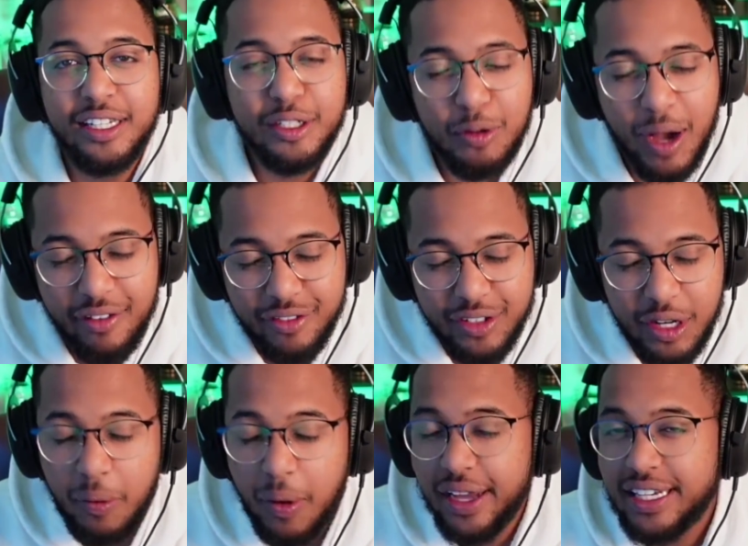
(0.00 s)
You have
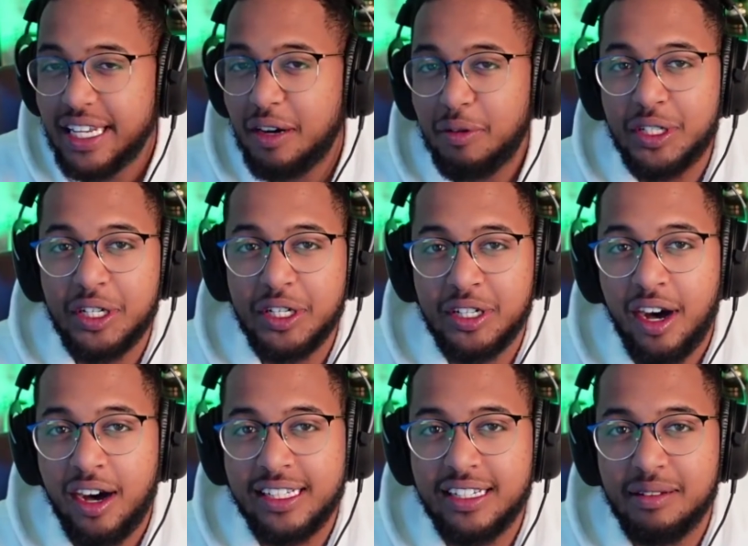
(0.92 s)
no idea what you're
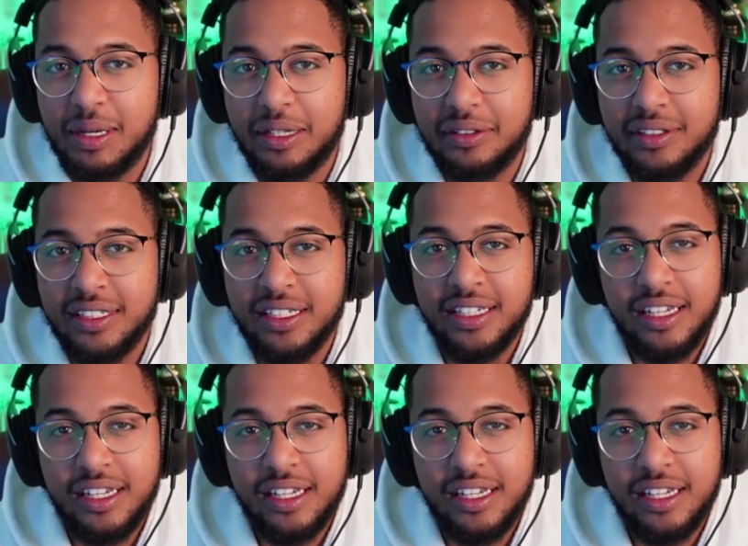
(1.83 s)
talking about.